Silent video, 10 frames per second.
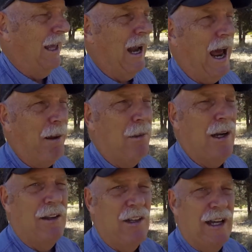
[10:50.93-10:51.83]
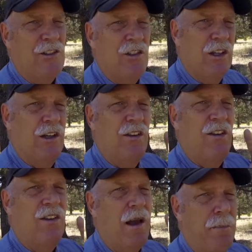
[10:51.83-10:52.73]
I'm going to touch
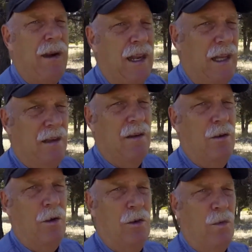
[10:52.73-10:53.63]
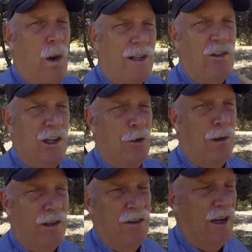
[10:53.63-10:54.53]
somebody who's watching or
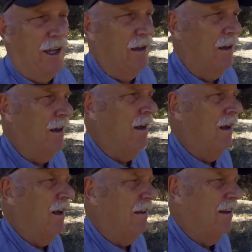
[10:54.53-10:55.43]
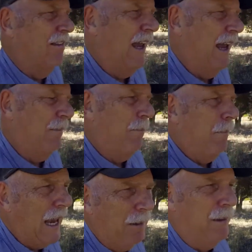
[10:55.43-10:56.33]
listening to say,
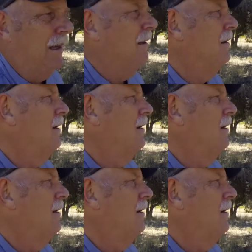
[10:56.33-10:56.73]
maybe